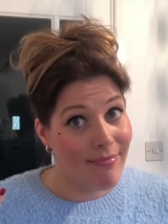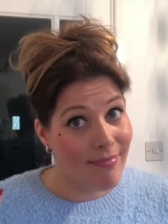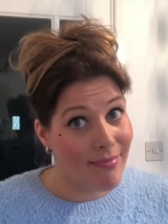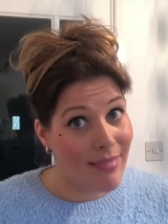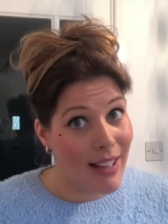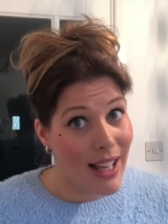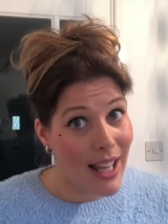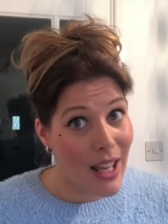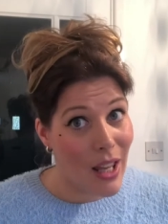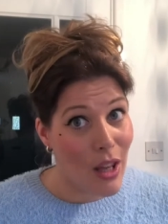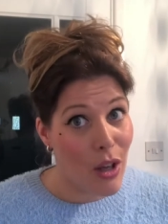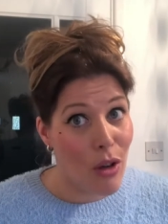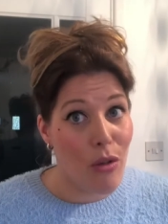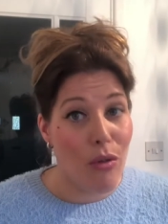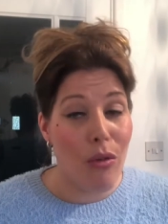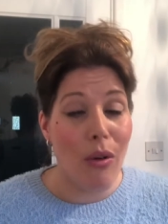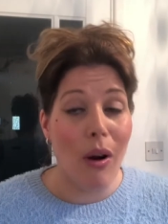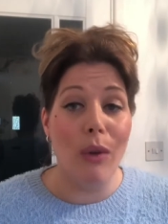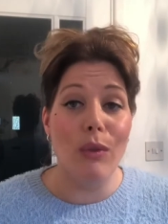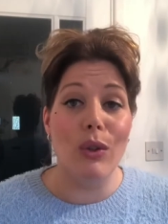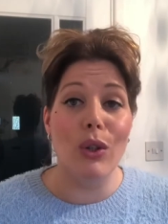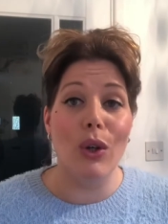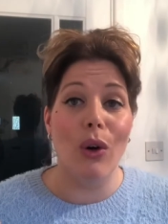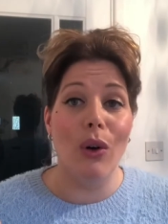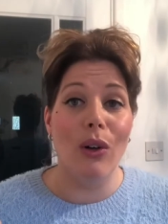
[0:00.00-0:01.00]
he who
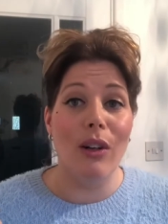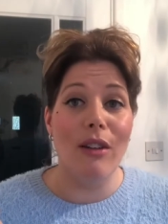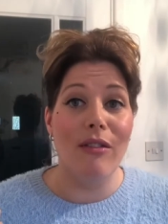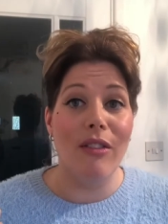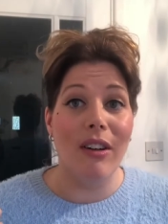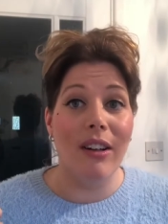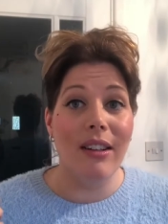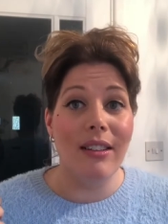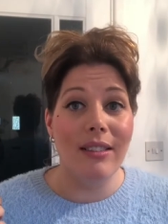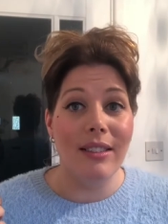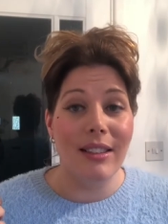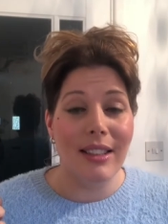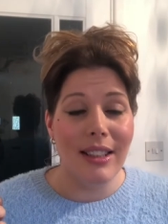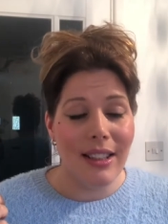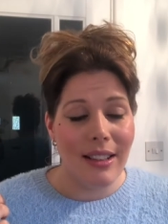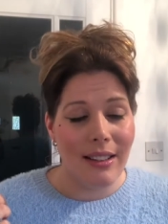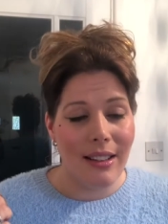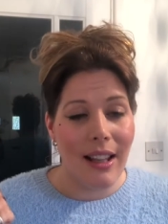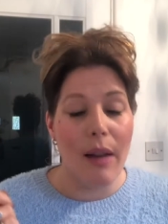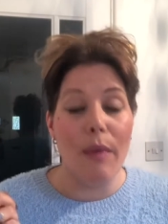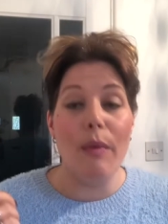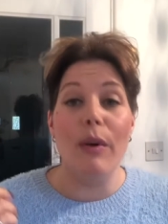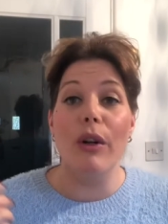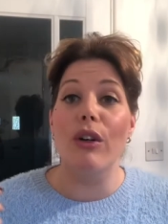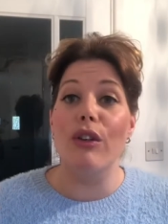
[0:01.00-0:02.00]
wrote Oliver.
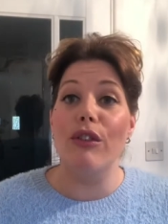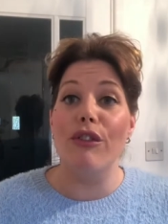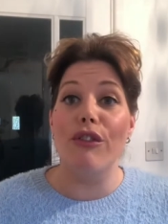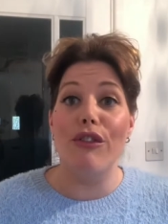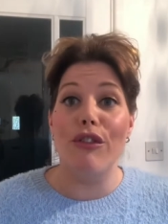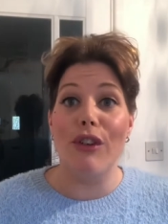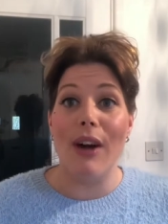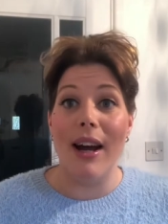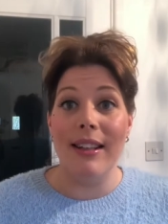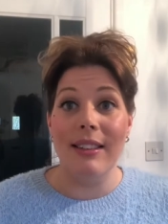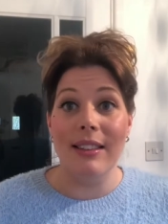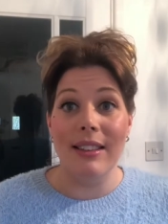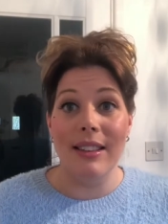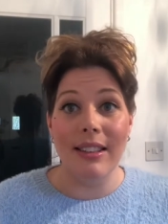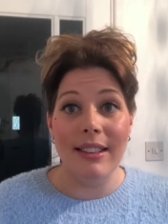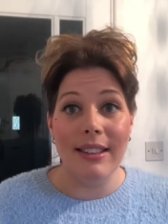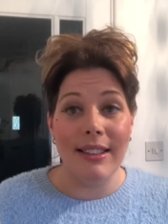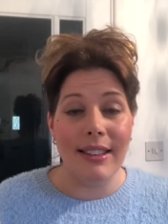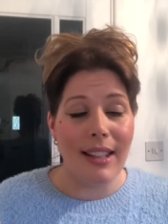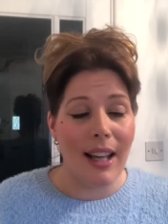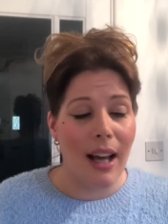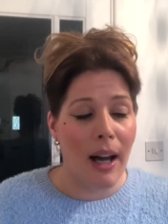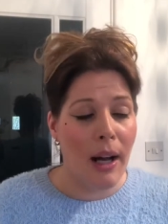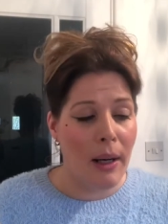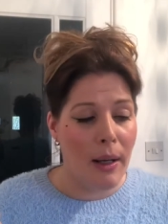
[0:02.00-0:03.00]
They were good
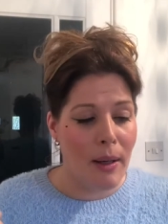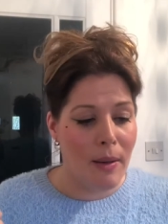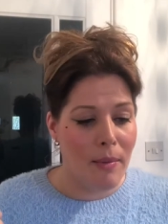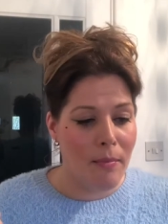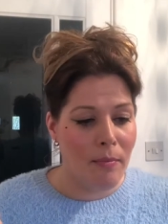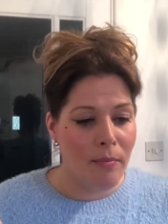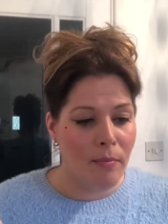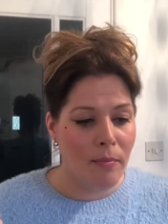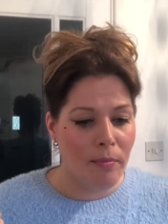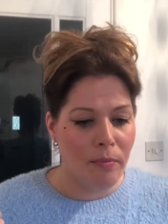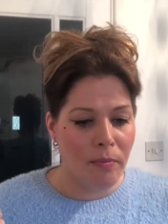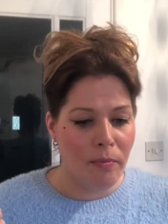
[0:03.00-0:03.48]
friends. Um,